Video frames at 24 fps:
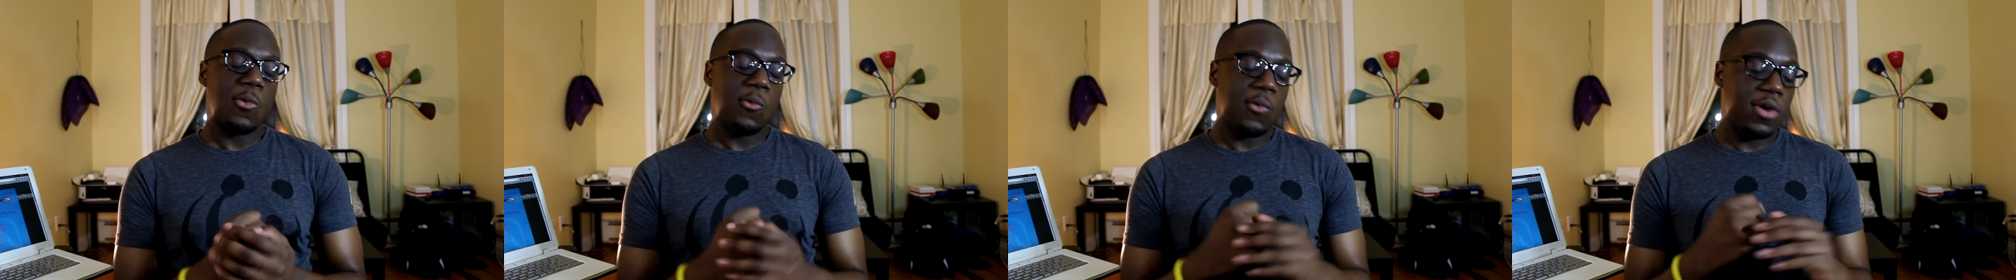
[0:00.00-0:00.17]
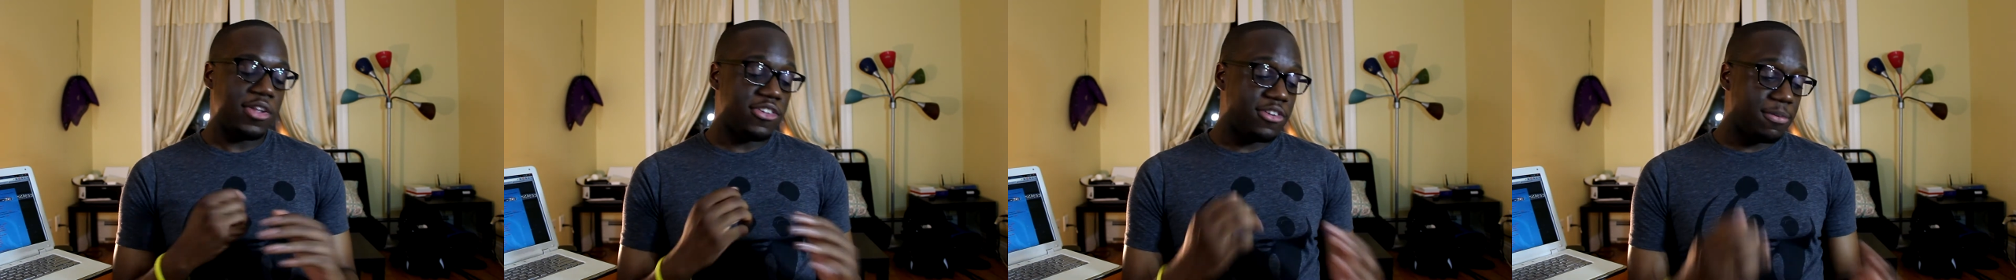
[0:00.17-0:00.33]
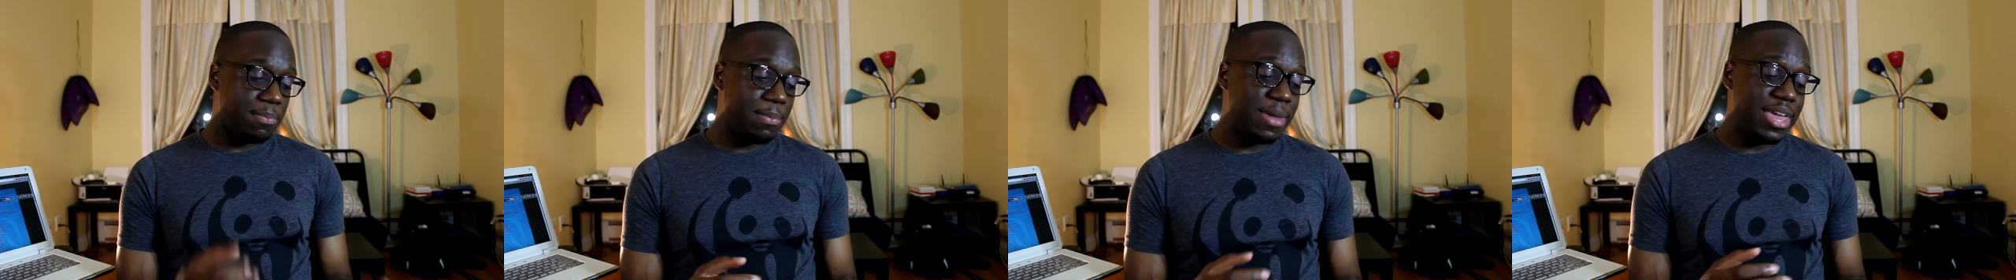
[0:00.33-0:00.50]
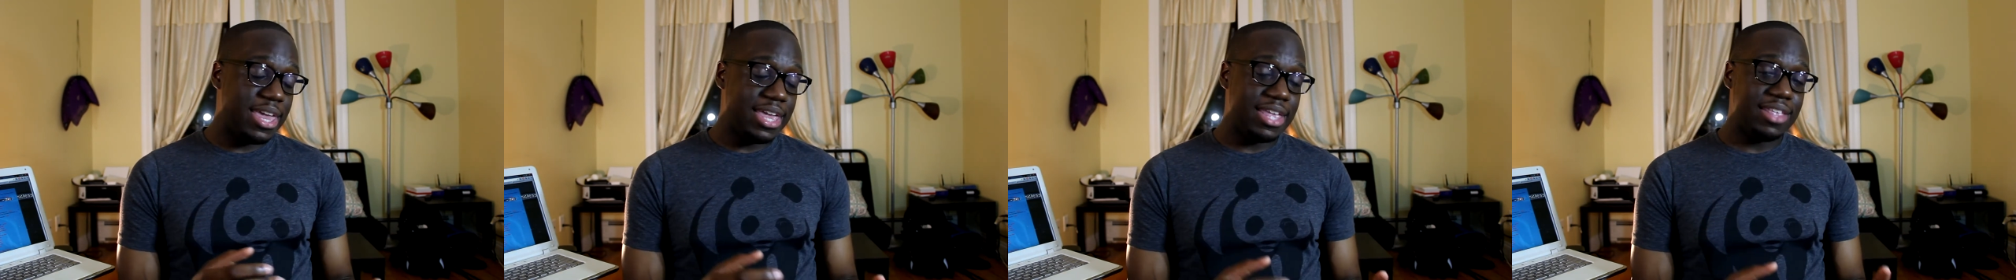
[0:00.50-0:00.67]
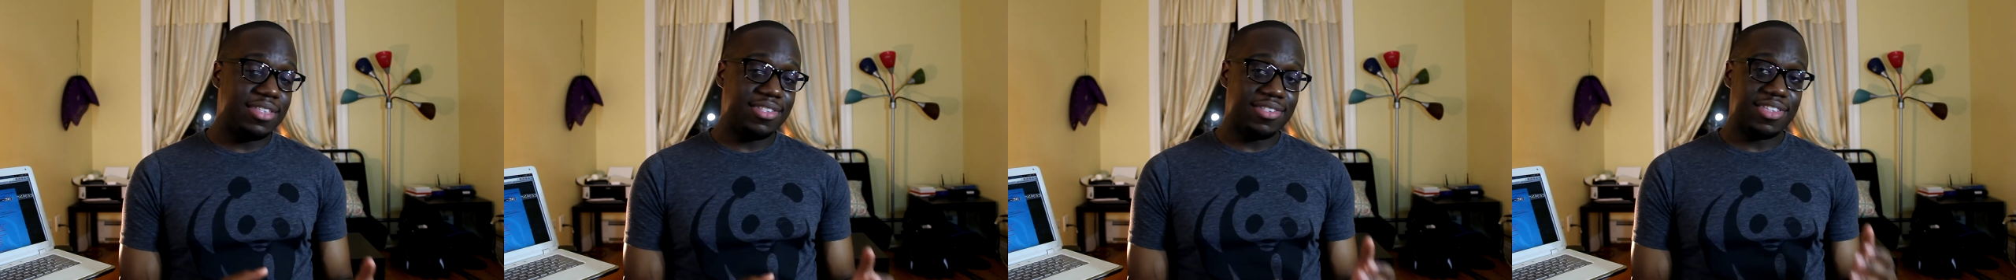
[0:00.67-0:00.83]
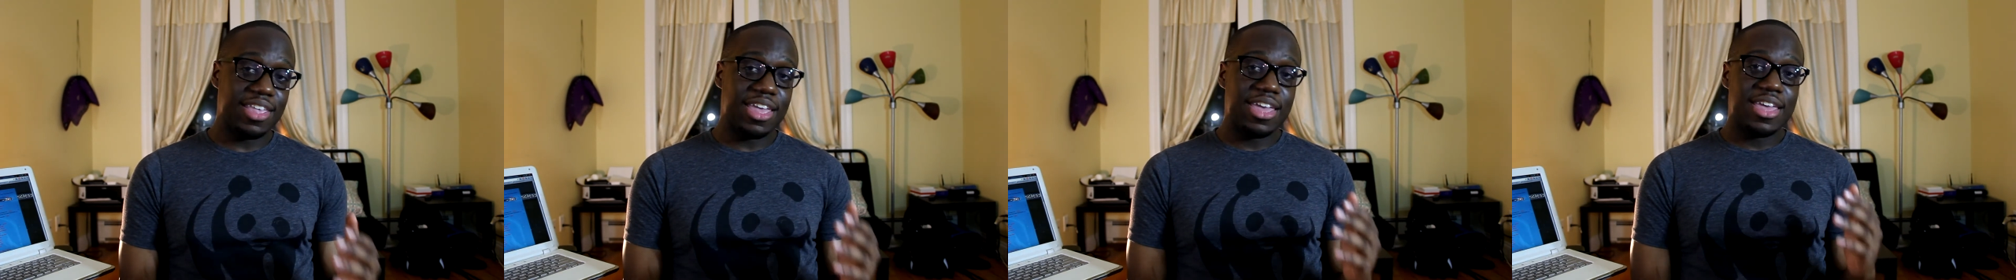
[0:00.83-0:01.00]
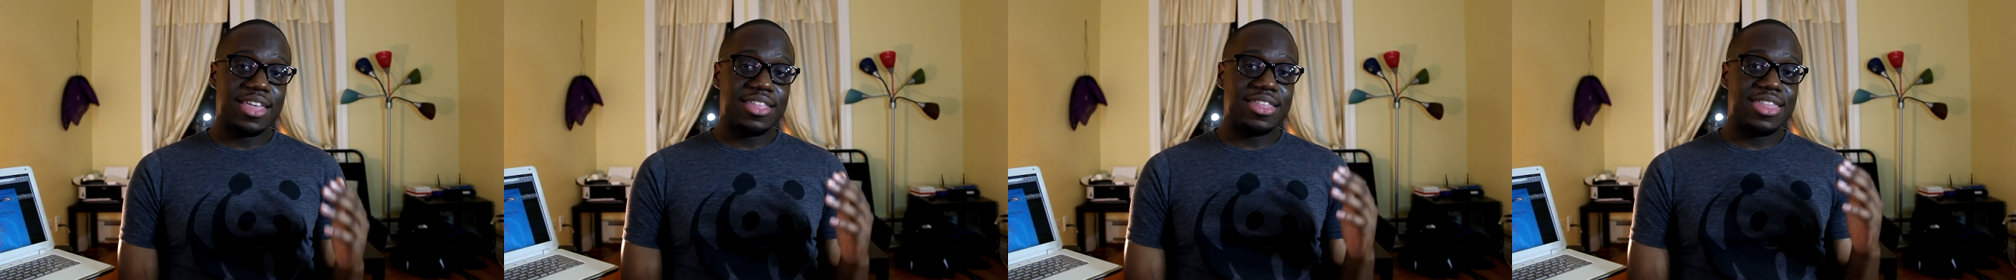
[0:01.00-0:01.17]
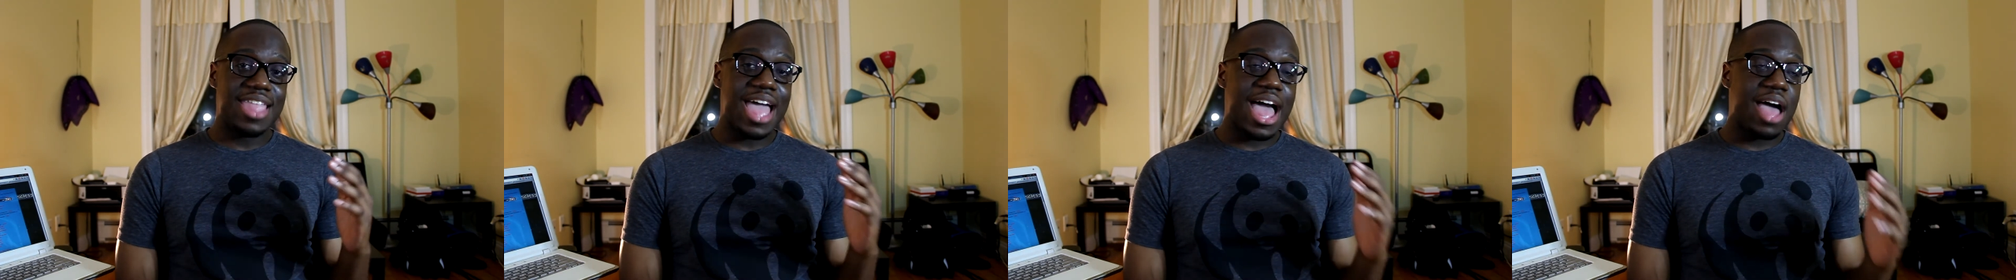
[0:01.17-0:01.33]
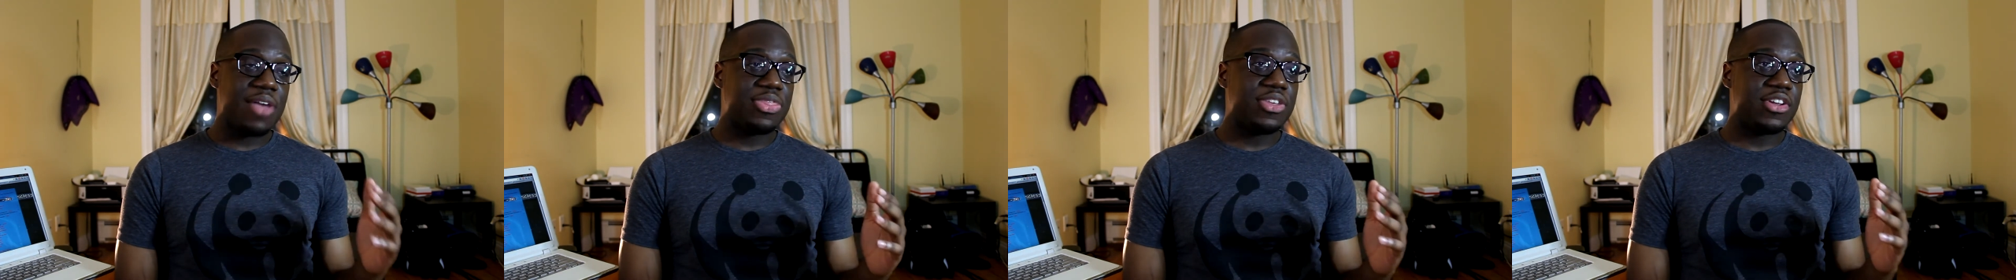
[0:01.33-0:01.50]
which means now